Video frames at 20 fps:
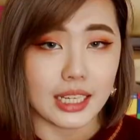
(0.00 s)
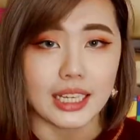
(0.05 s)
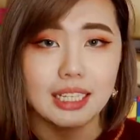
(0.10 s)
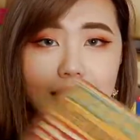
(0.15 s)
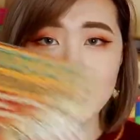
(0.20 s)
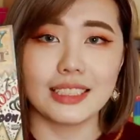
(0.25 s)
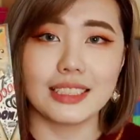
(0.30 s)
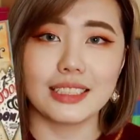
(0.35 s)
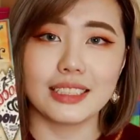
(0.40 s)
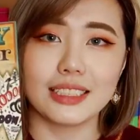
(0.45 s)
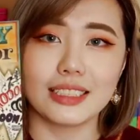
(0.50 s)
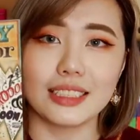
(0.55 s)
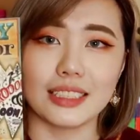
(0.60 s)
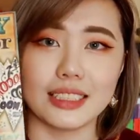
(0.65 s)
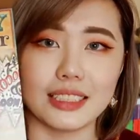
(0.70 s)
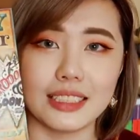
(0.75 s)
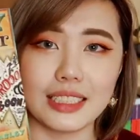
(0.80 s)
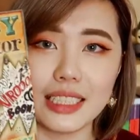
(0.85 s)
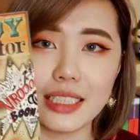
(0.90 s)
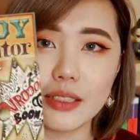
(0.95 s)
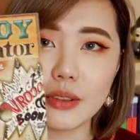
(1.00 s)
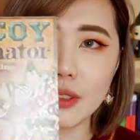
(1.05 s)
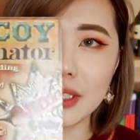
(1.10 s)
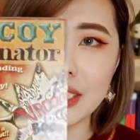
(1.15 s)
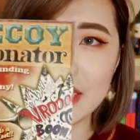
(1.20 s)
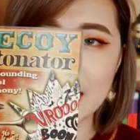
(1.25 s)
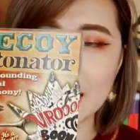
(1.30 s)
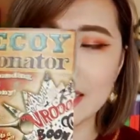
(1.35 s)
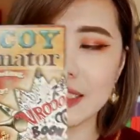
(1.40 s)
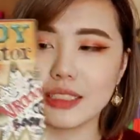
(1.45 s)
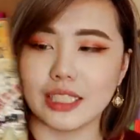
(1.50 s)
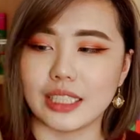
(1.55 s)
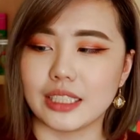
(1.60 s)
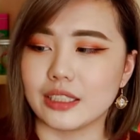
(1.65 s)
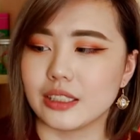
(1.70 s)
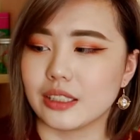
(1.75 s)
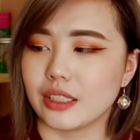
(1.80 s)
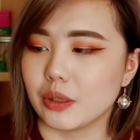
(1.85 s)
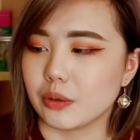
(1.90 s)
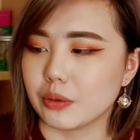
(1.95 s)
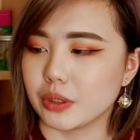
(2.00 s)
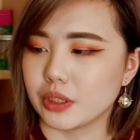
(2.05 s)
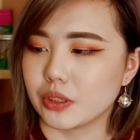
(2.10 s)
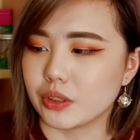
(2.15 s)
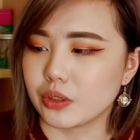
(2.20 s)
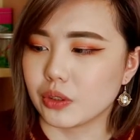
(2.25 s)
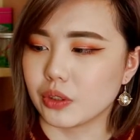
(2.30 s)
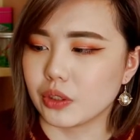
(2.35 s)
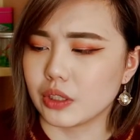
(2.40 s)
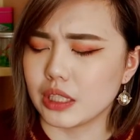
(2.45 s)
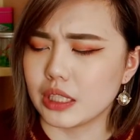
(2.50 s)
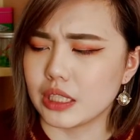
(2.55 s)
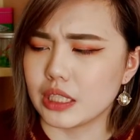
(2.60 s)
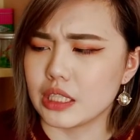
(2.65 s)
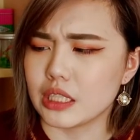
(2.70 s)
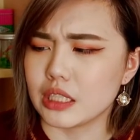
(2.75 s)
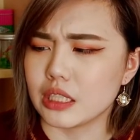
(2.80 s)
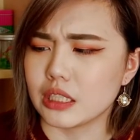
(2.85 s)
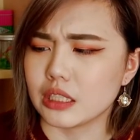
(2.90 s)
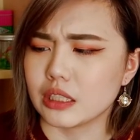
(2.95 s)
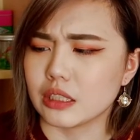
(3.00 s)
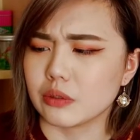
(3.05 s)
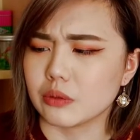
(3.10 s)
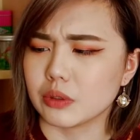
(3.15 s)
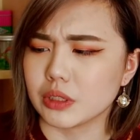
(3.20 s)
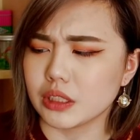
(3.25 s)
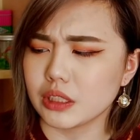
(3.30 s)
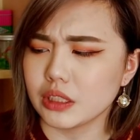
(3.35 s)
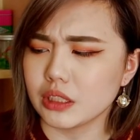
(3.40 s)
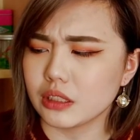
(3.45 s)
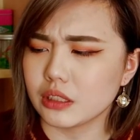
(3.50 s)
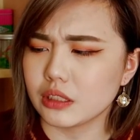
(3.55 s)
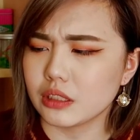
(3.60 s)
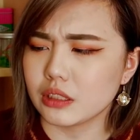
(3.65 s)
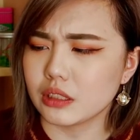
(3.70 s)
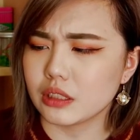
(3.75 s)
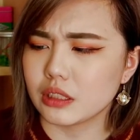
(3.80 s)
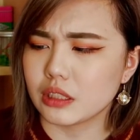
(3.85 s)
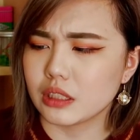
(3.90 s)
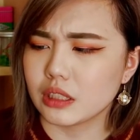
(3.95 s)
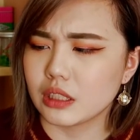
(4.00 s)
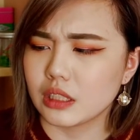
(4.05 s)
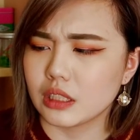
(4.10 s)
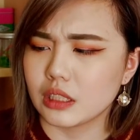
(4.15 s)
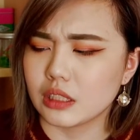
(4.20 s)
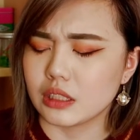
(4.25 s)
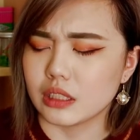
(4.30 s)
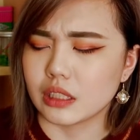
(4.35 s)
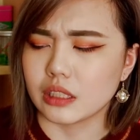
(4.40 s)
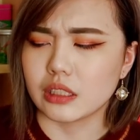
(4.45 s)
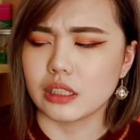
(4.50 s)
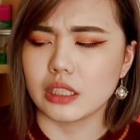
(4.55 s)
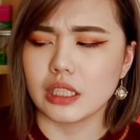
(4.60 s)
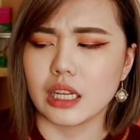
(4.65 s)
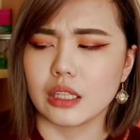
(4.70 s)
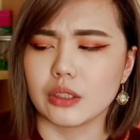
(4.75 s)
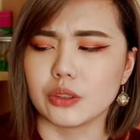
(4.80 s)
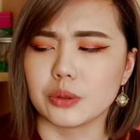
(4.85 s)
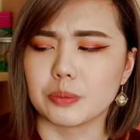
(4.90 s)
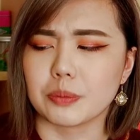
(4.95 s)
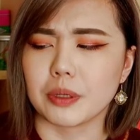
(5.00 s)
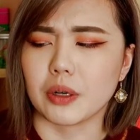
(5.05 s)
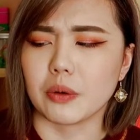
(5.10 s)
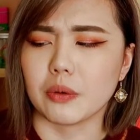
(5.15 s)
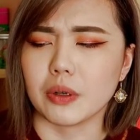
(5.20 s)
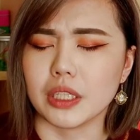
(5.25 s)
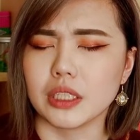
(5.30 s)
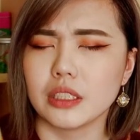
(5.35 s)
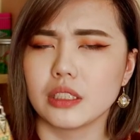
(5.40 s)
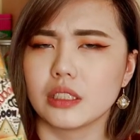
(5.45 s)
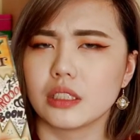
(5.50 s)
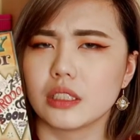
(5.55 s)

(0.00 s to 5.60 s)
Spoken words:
And this is the decoy detonator that we saw in, was it Deathly Hallows Part 1?